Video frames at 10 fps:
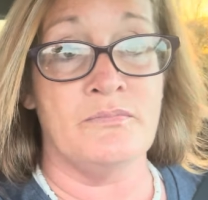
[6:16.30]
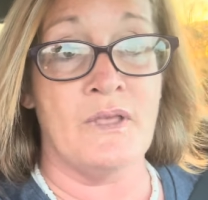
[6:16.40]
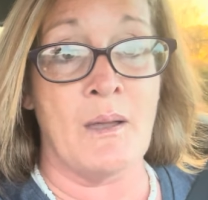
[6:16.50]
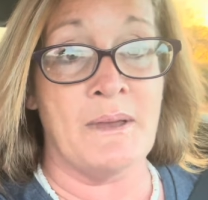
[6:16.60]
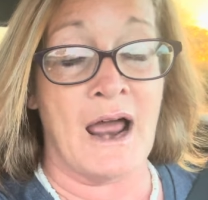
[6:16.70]

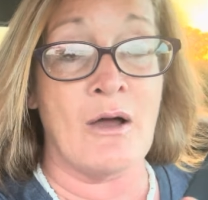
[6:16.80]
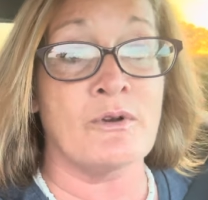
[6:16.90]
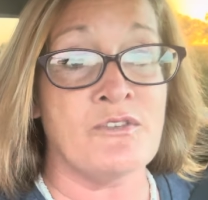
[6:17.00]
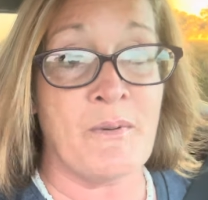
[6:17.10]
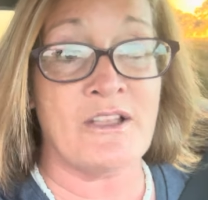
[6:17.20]
I mean, I'll
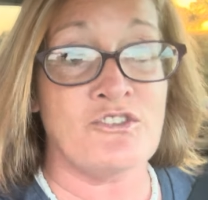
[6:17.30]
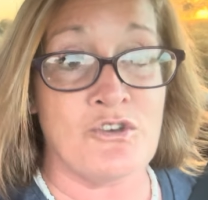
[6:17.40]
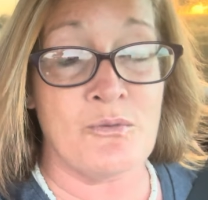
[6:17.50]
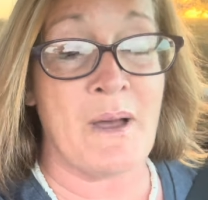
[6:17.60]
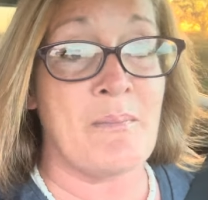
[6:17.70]
respect
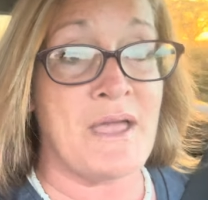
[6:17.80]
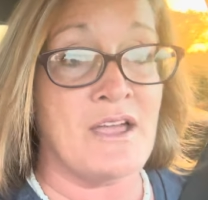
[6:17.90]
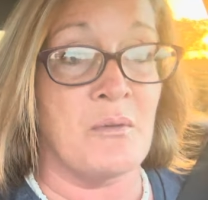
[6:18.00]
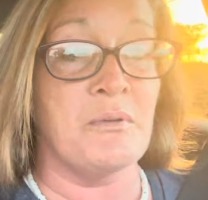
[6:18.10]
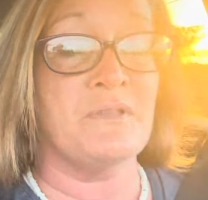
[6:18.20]
you by
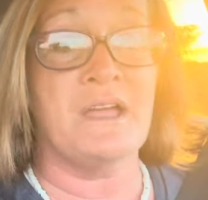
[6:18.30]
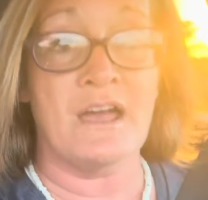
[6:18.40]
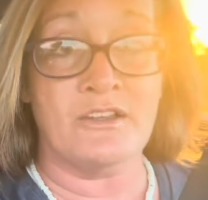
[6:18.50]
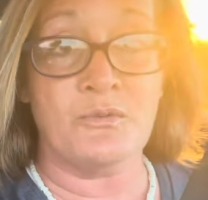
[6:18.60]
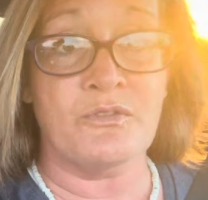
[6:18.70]
being completely
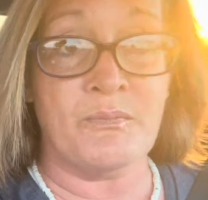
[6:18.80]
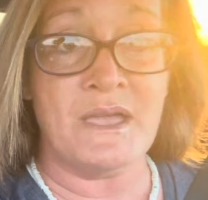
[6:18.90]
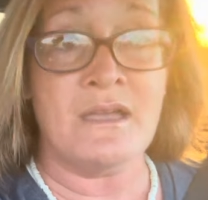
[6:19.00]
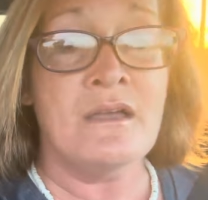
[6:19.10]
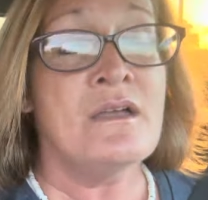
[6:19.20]
honest with
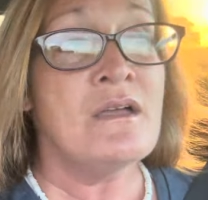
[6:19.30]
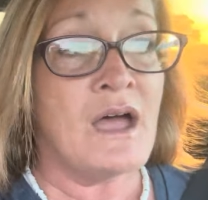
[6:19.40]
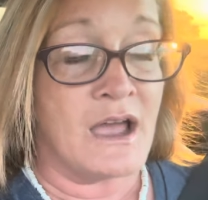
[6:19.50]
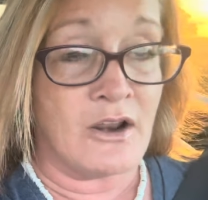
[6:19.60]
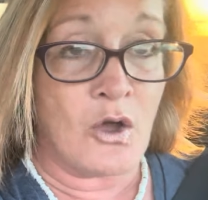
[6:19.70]
me.
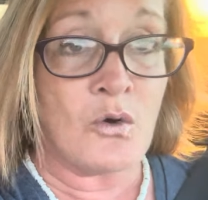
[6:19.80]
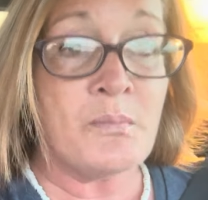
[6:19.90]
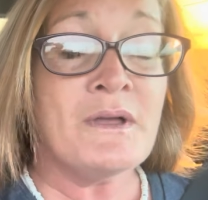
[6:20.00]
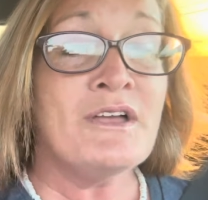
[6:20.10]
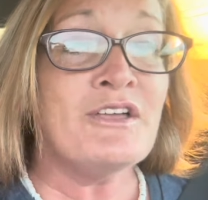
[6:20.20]
I'd hope
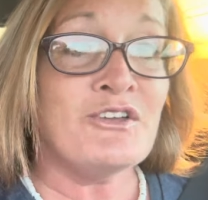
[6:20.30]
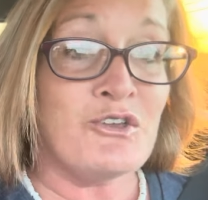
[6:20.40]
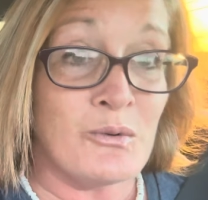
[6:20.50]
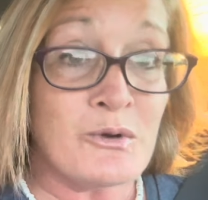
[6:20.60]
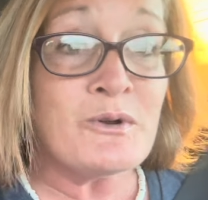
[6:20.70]
that
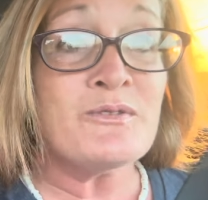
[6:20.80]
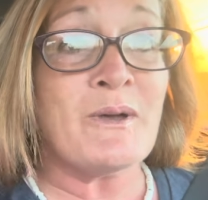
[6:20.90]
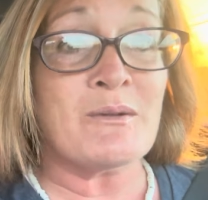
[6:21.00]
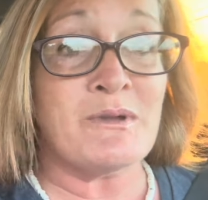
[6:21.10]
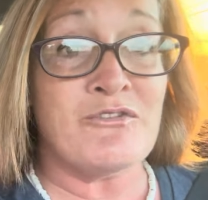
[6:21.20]
you would
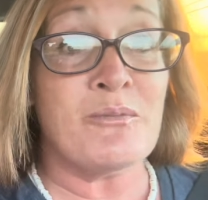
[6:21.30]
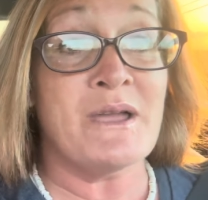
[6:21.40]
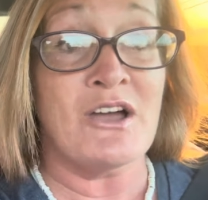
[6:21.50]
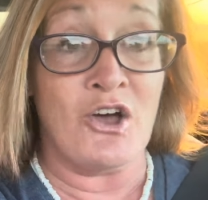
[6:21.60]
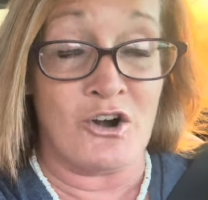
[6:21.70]
respect me for
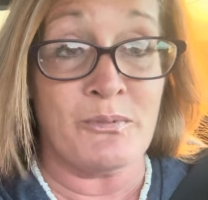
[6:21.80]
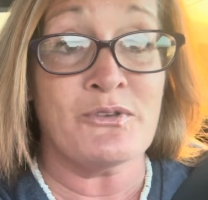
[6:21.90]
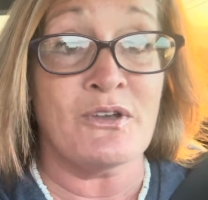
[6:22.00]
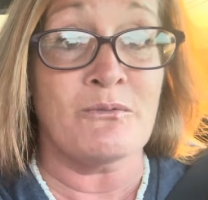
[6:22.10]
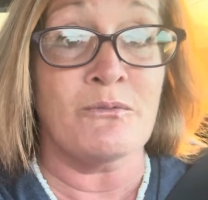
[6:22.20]
being
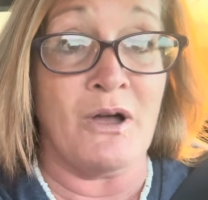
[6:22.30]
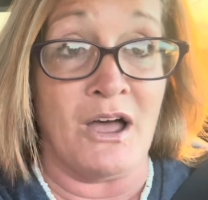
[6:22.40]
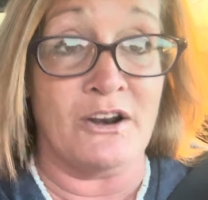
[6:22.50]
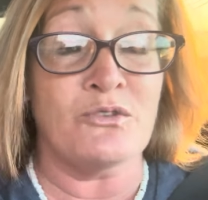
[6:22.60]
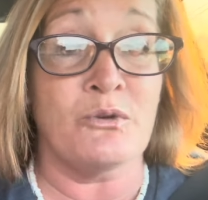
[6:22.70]
100%
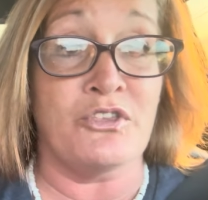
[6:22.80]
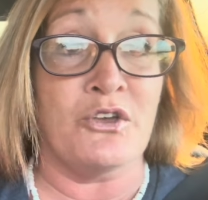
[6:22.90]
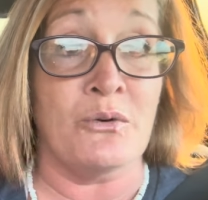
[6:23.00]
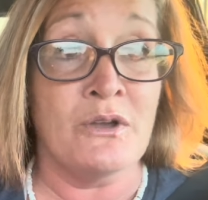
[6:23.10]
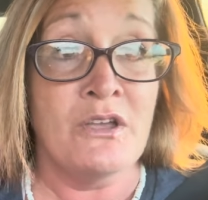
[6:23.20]
honest with
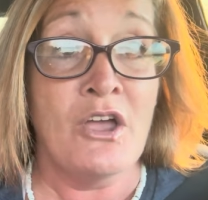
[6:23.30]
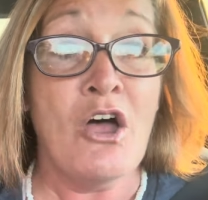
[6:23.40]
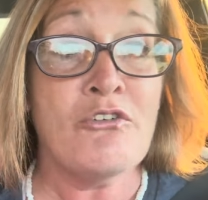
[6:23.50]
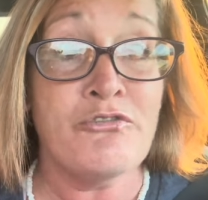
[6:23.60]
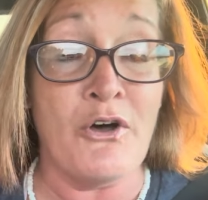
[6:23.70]
you.
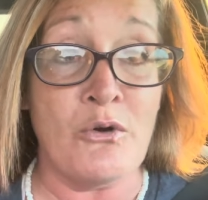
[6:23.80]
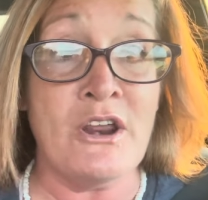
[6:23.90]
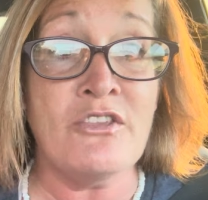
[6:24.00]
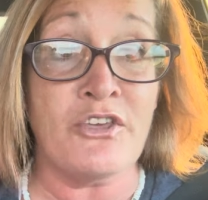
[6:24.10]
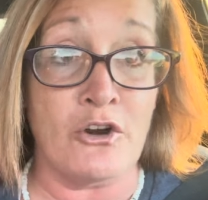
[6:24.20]

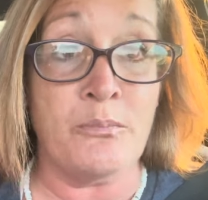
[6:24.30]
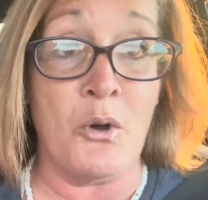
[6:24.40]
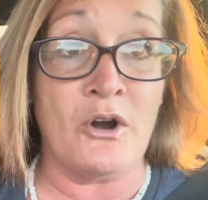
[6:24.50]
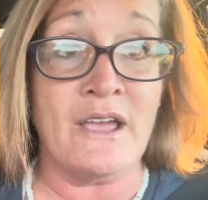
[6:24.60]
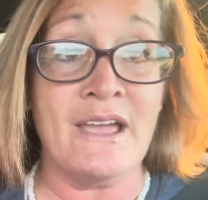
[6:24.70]
Voting third
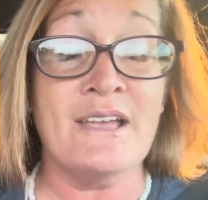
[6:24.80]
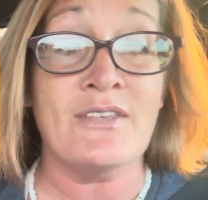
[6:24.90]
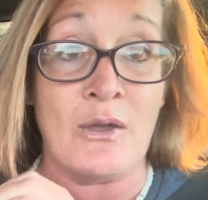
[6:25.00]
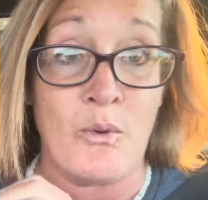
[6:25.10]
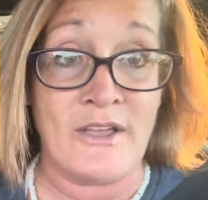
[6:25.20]
party is
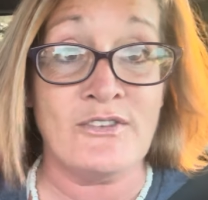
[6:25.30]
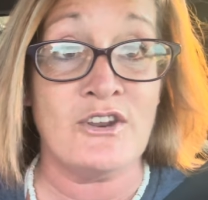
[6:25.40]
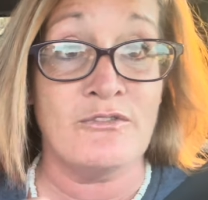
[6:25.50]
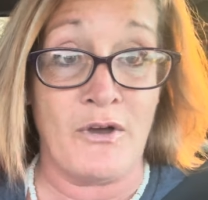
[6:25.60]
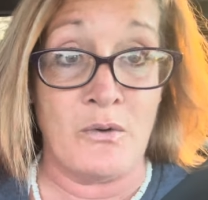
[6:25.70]
a
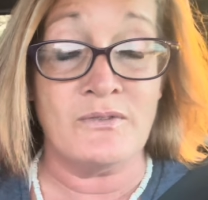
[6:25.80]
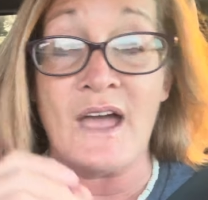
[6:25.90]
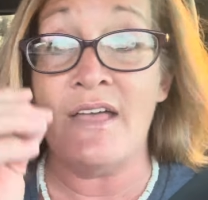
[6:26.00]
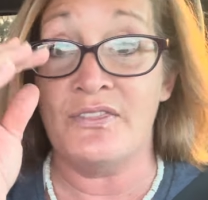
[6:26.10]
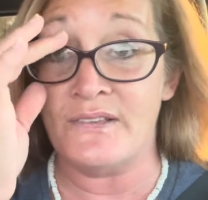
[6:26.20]
wasted vote.
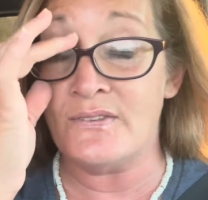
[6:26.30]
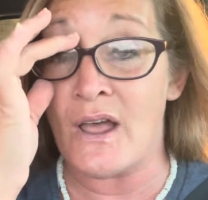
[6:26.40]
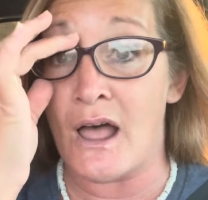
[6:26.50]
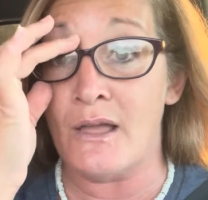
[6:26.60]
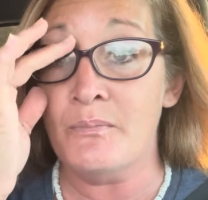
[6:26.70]
At this
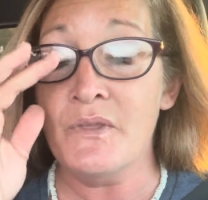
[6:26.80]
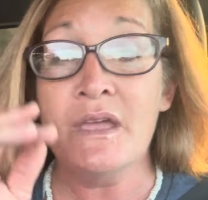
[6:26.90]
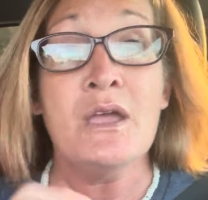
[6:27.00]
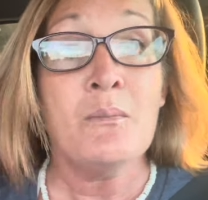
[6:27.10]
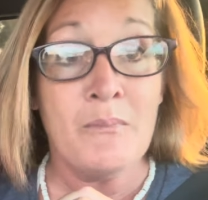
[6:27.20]
time,
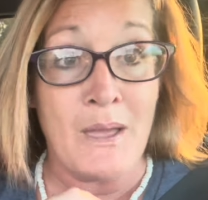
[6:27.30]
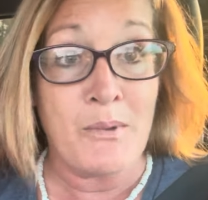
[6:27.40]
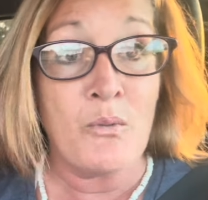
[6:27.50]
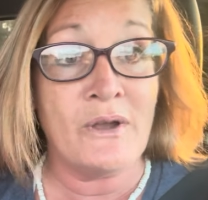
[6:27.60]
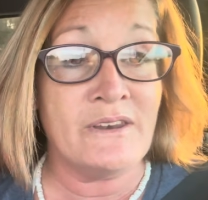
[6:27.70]

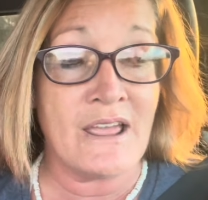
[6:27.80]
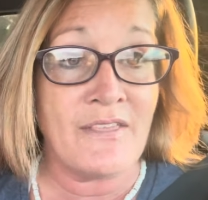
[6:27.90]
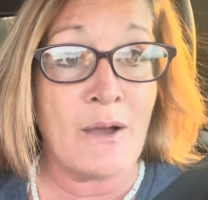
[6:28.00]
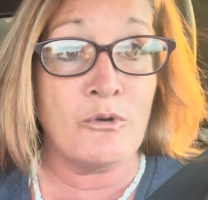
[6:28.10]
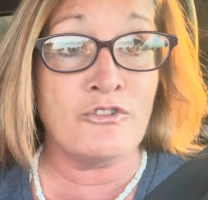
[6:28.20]
maybe one day
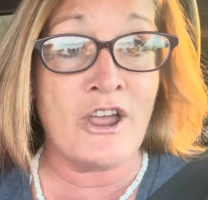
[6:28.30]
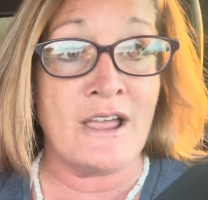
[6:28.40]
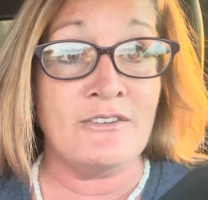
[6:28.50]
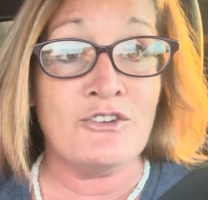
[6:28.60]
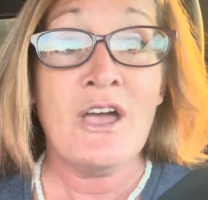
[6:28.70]
that will
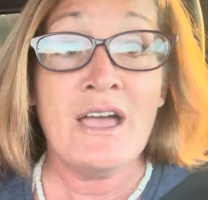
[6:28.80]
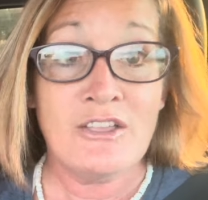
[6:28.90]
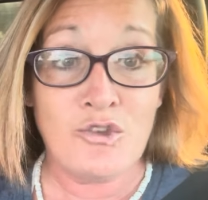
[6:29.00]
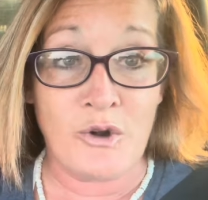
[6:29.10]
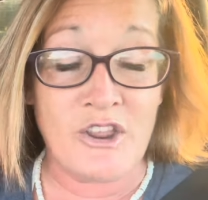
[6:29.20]
change.
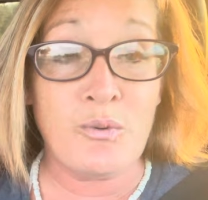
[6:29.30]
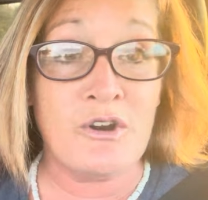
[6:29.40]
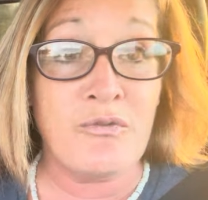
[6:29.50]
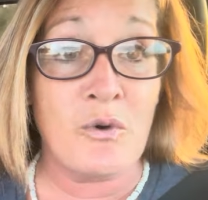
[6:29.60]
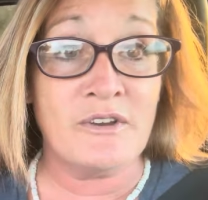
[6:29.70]

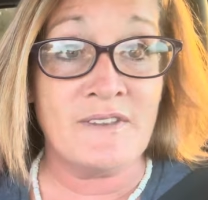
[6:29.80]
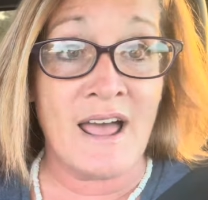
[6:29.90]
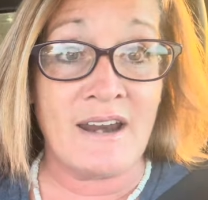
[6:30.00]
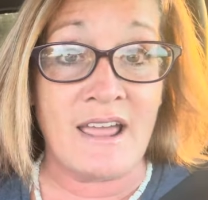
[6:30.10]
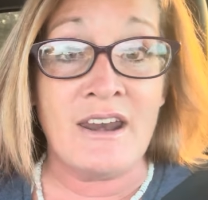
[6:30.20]
2024 is
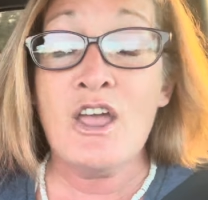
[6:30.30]
not it.